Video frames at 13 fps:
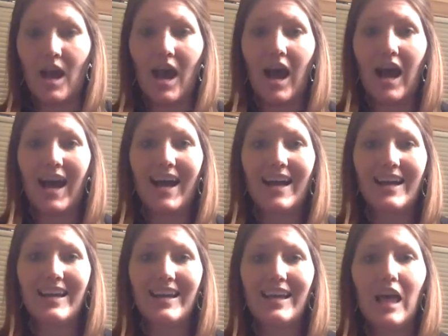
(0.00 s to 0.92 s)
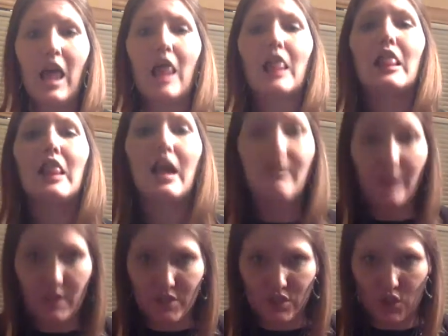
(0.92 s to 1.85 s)
I love
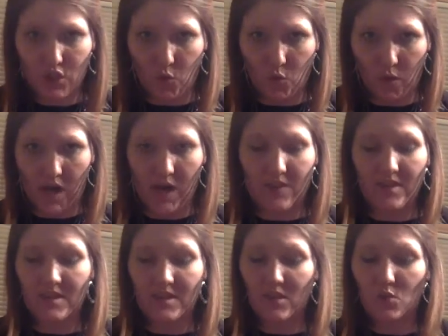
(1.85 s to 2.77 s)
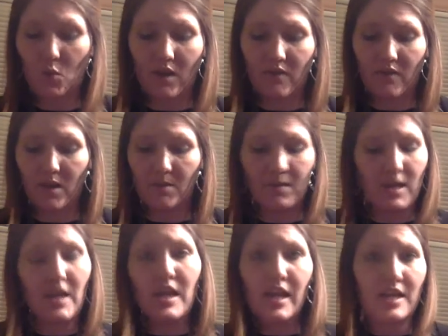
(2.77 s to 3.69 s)
our stoneware, and this is one of them.
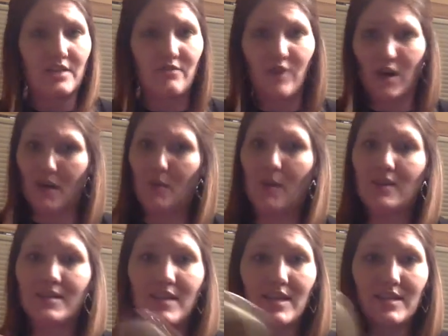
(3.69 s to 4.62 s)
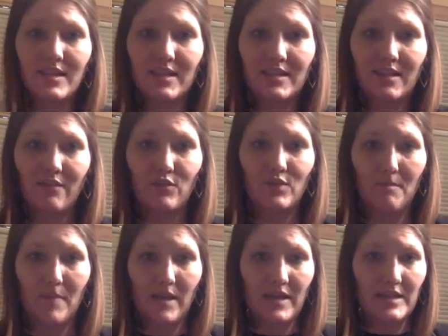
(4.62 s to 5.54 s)
It's very well seasoned because I've used
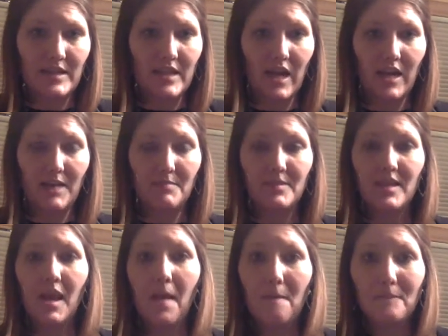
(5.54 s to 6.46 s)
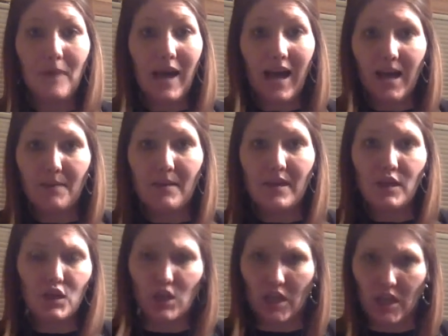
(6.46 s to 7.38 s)
it many times, but I make
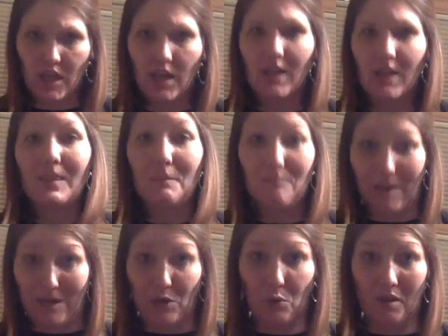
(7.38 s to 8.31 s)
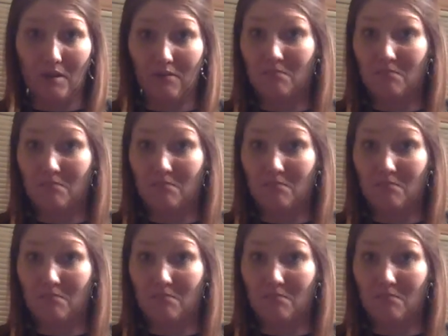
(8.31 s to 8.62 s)
chicken in the microwave